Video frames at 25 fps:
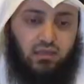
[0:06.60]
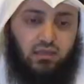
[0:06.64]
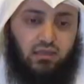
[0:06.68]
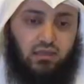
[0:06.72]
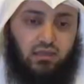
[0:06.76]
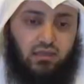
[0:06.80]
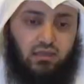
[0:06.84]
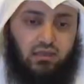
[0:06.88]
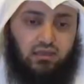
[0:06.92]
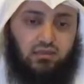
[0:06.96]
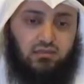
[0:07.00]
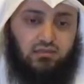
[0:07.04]

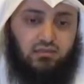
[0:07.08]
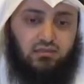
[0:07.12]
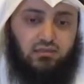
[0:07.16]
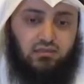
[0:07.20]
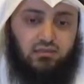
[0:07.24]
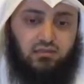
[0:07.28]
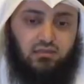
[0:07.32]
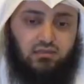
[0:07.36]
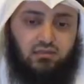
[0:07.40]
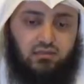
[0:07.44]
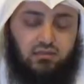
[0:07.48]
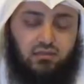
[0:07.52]
And
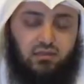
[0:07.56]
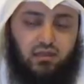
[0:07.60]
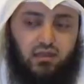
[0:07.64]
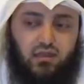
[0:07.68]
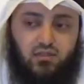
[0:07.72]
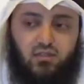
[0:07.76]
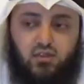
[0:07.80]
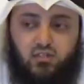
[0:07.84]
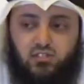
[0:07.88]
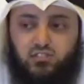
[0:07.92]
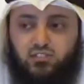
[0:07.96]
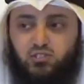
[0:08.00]
the
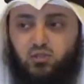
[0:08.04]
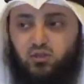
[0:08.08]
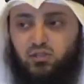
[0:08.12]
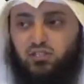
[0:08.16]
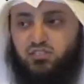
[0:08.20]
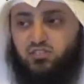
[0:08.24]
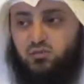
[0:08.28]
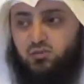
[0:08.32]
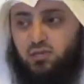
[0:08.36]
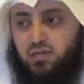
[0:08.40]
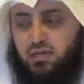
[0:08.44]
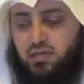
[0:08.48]
other
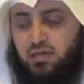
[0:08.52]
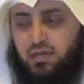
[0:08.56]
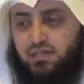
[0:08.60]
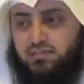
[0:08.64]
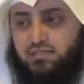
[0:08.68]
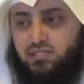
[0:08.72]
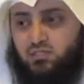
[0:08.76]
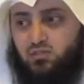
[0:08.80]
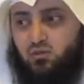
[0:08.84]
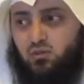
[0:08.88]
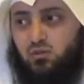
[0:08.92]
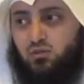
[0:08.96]
story, subhanAllah,
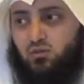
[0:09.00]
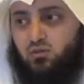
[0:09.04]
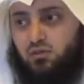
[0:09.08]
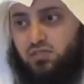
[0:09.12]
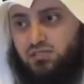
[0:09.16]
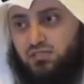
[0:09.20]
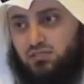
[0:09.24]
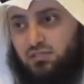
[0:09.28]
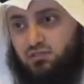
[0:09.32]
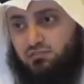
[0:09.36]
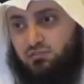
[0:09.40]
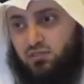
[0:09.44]
as I told you,
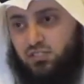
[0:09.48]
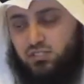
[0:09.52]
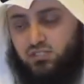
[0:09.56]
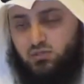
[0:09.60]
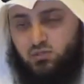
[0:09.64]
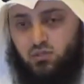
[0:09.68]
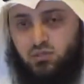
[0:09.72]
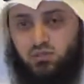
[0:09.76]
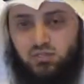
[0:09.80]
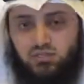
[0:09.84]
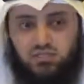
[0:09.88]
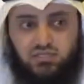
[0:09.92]
the
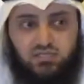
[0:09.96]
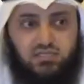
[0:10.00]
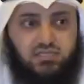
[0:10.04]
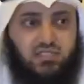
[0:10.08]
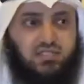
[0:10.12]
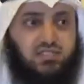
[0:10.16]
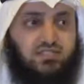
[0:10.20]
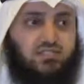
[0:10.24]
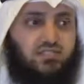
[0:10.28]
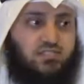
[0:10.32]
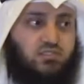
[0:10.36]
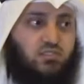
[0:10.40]
first one was a
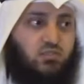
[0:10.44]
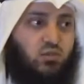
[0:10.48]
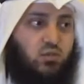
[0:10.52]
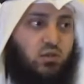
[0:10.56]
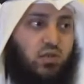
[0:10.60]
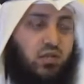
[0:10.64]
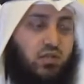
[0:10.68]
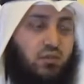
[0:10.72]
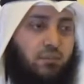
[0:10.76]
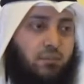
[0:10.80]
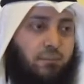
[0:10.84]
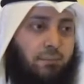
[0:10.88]
serious
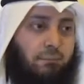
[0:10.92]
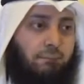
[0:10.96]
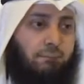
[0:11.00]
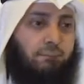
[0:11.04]
story.